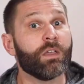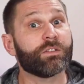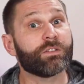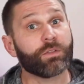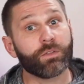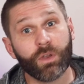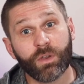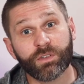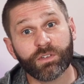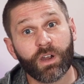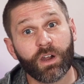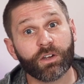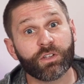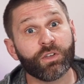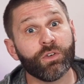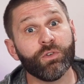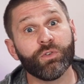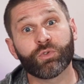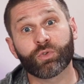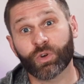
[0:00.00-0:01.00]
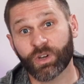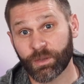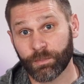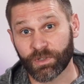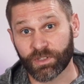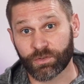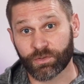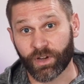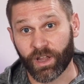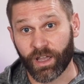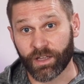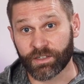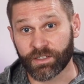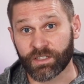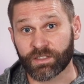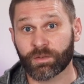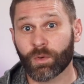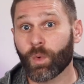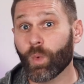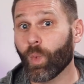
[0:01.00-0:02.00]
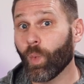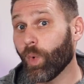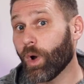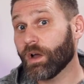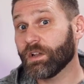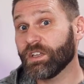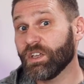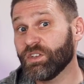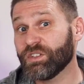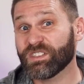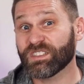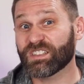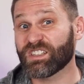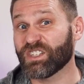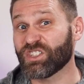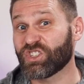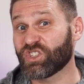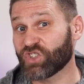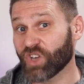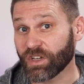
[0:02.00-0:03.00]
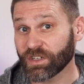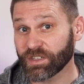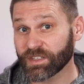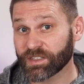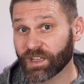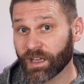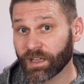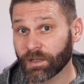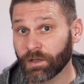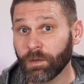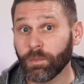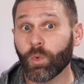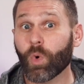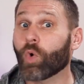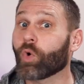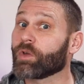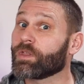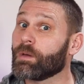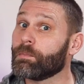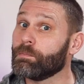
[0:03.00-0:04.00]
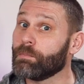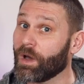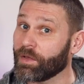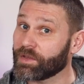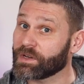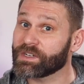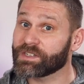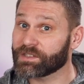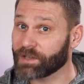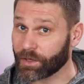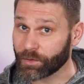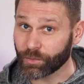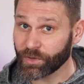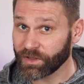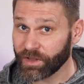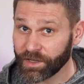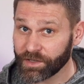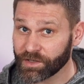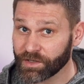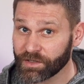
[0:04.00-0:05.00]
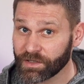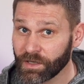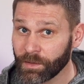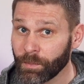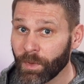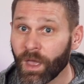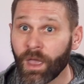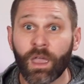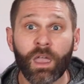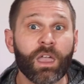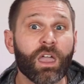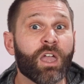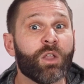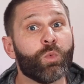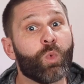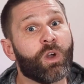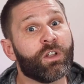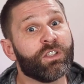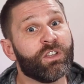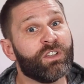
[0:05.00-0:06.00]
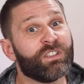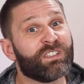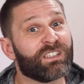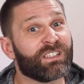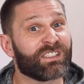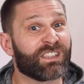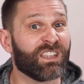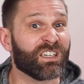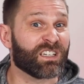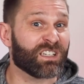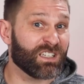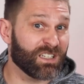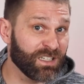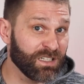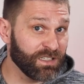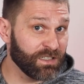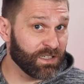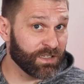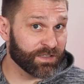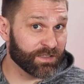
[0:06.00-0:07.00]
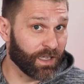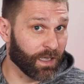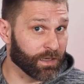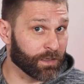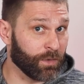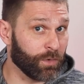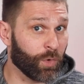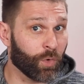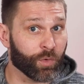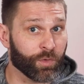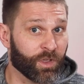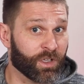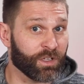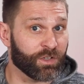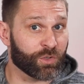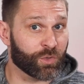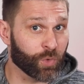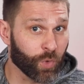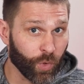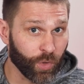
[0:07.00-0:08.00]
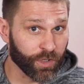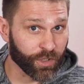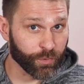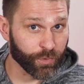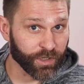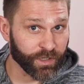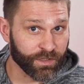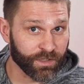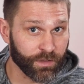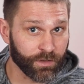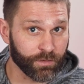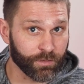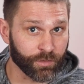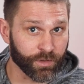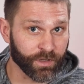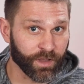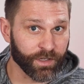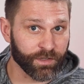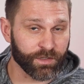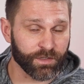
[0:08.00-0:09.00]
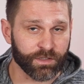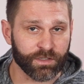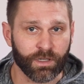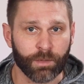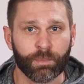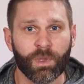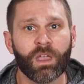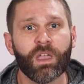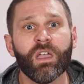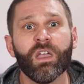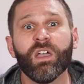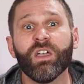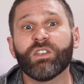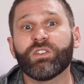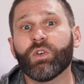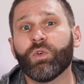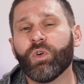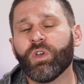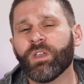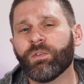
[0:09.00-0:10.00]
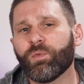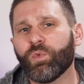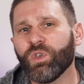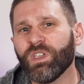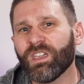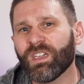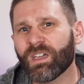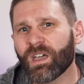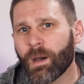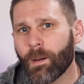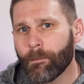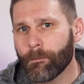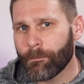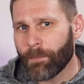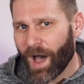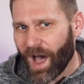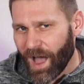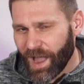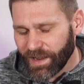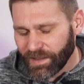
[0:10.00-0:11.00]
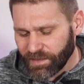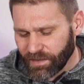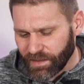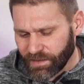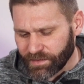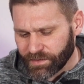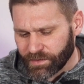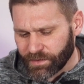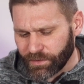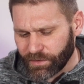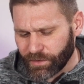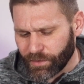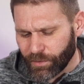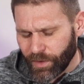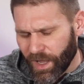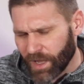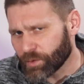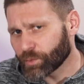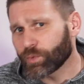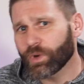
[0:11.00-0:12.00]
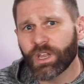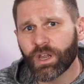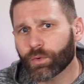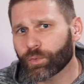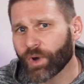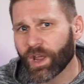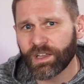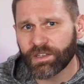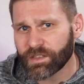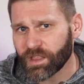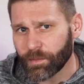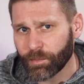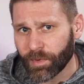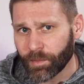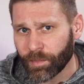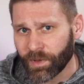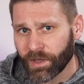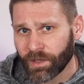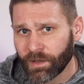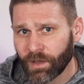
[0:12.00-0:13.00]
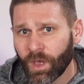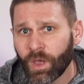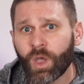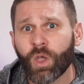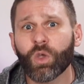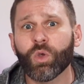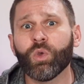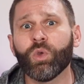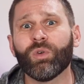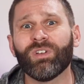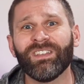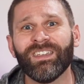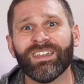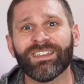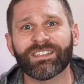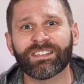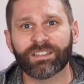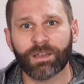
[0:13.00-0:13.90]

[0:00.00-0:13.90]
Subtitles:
So those are our two treatment strategies. One uses the Sheng cycle, or the mother-son relationship, and one uses the Ke cycle, or the controlling relationship. So if we combine these two and rearrange them a bit, we would get